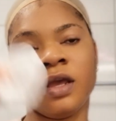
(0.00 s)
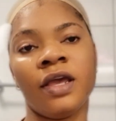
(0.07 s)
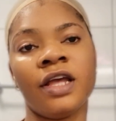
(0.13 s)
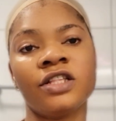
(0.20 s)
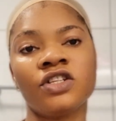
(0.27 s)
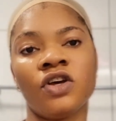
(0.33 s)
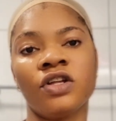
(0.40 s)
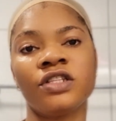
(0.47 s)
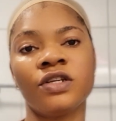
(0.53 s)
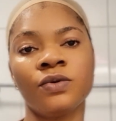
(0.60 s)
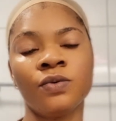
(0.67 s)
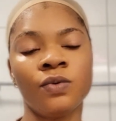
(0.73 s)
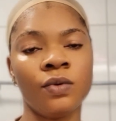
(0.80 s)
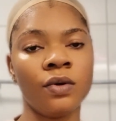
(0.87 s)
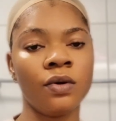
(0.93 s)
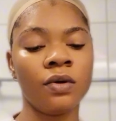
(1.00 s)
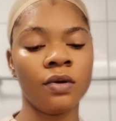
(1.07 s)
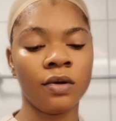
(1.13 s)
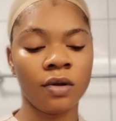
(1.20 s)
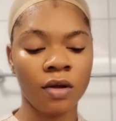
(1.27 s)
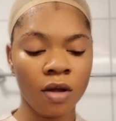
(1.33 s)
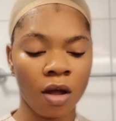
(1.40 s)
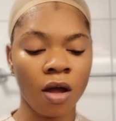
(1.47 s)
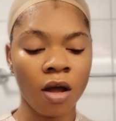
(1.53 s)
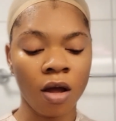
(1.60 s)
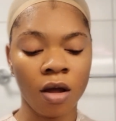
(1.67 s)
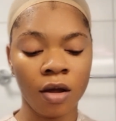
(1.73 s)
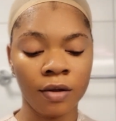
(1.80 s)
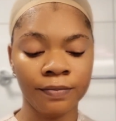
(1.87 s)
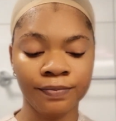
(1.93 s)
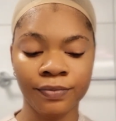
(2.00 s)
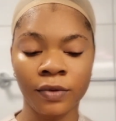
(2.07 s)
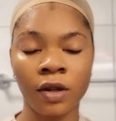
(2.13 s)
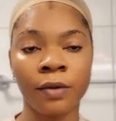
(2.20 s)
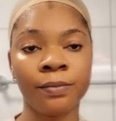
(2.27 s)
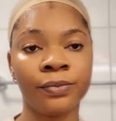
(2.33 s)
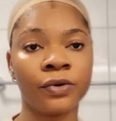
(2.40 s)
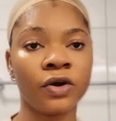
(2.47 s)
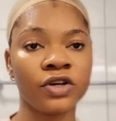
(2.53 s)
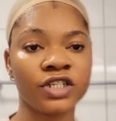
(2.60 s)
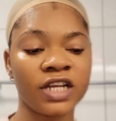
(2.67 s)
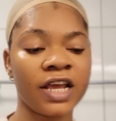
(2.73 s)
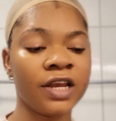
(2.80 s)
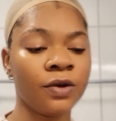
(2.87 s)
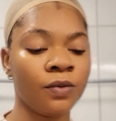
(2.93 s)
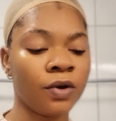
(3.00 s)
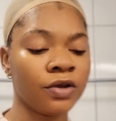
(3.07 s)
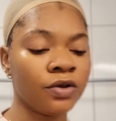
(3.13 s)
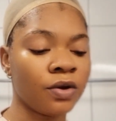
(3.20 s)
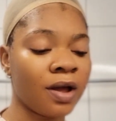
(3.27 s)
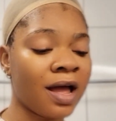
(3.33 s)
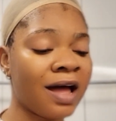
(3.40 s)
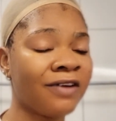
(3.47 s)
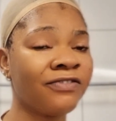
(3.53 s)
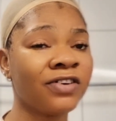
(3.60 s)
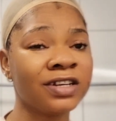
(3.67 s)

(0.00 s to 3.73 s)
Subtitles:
Get cotton wool or brush, anyone you have.